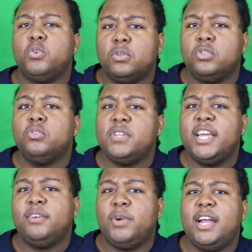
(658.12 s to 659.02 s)
New
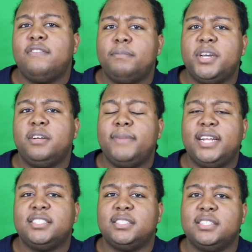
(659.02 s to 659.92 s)
Day were having better
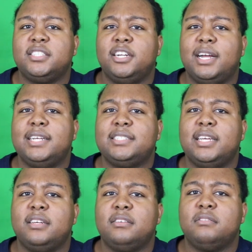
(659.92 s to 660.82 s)
matches this year, I
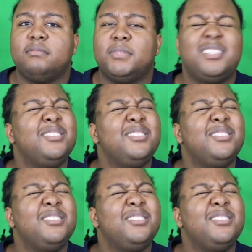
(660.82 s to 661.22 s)
say. But